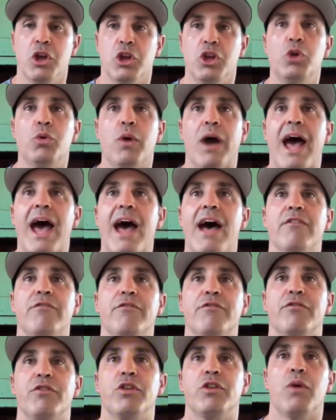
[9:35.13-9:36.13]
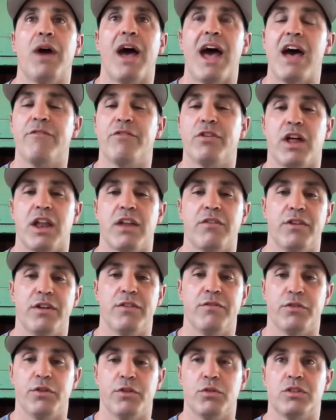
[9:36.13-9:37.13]
you have a lot of
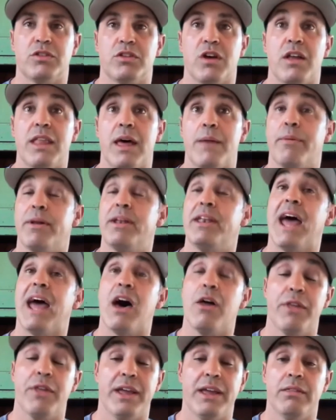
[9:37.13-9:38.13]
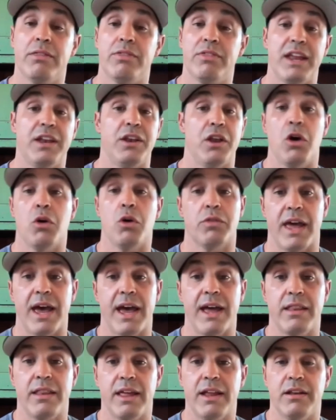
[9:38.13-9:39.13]
influence on that, but now they know
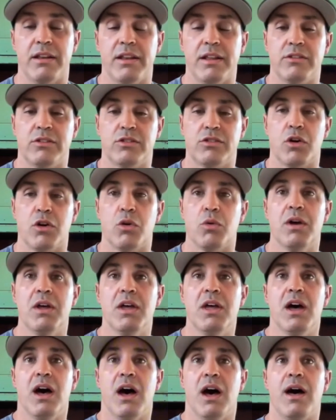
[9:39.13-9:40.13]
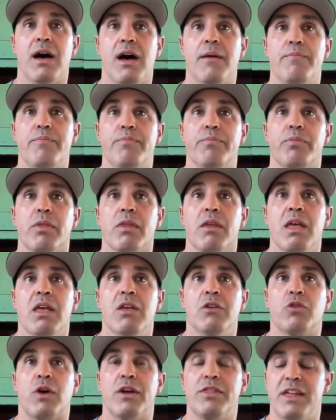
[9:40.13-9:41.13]
that. And so
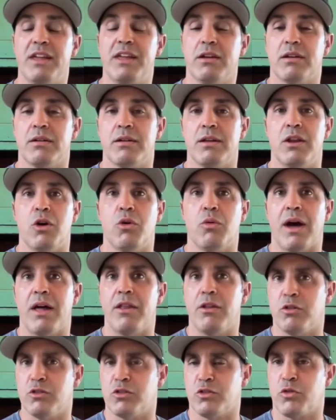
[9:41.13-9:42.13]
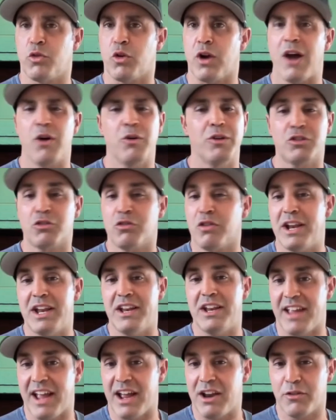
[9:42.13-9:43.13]
So I think, I don't know, I always
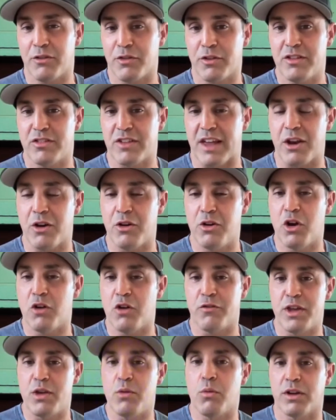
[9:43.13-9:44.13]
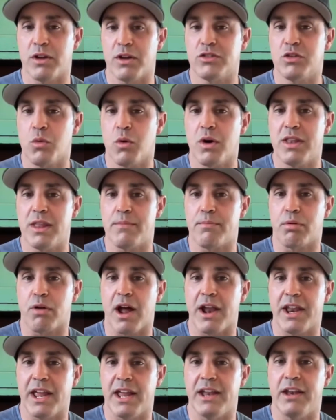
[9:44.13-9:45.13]
credit Tanner for this. I don't know if he was the one that
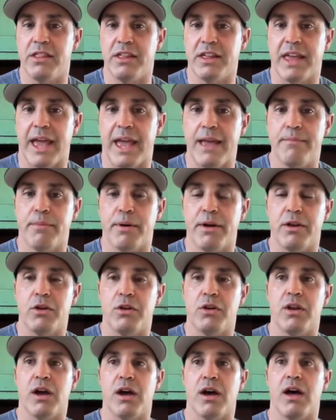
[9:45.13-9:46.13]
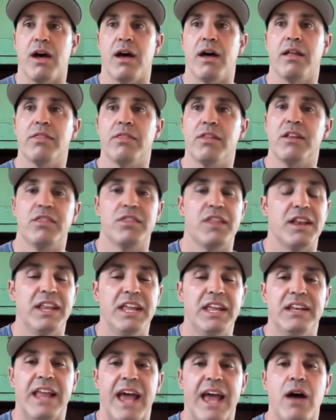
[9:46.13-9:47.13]
brought it into the game, but the
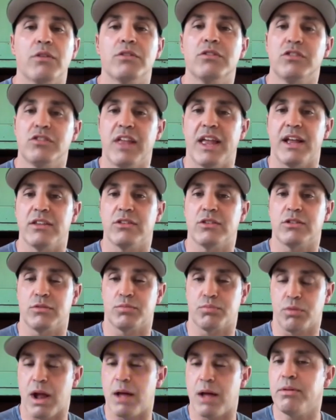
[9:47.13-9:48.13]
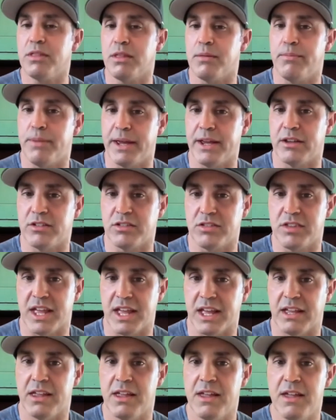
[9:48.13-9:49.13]
knee down stance is probably the biggest thing